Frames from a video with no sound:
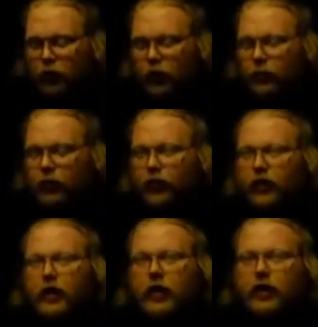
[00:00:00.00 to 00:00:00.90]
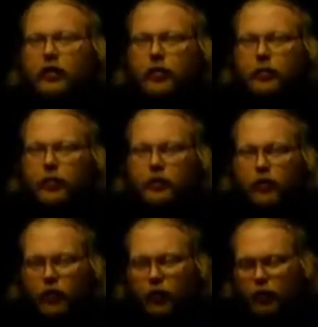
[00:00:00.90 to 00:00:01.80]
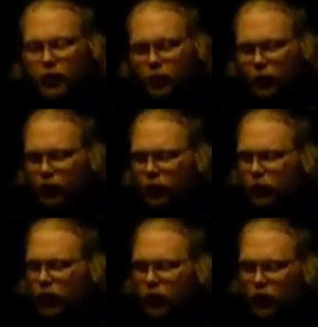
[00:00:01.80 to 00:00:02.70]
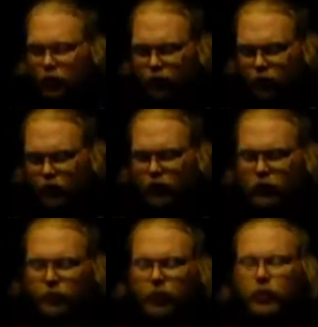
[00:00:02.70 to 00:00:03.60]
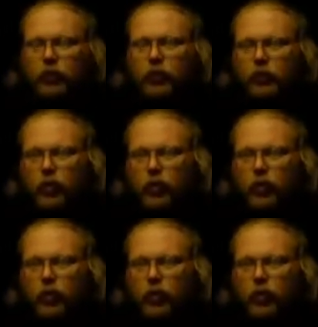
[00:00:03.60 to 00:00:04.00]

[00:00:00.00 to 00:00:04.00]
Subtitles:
Double infinity into the mirrors. If you ever put a mirror in front of another mirror,